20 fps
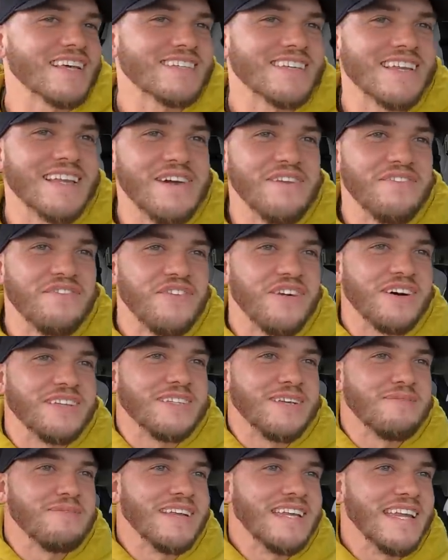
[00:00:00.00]
literally in
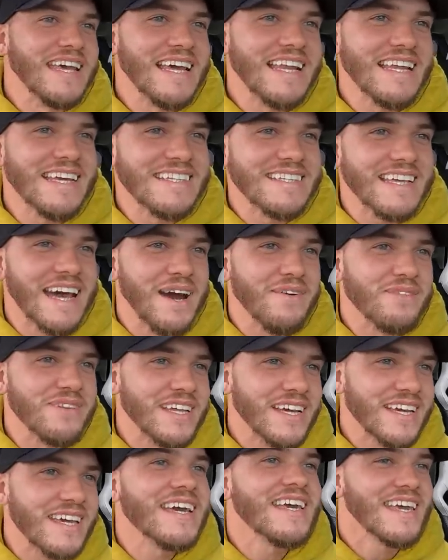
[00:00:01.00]
front of me, kneeling down
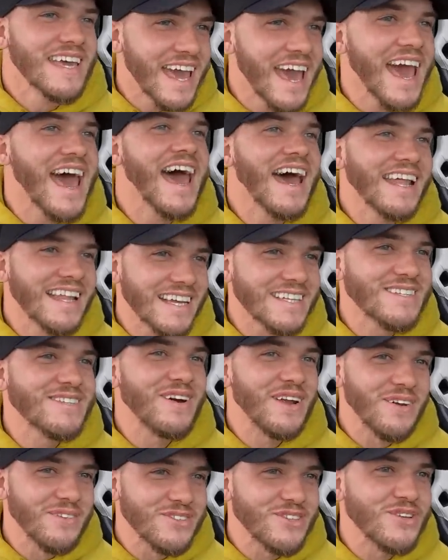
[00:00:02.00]
with a... Yeah, that's
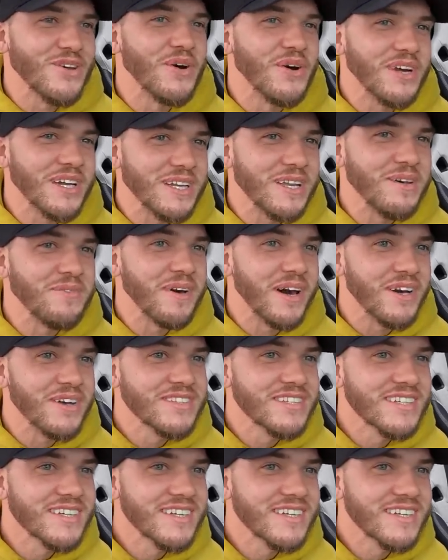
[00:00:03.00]
what I'm talking about.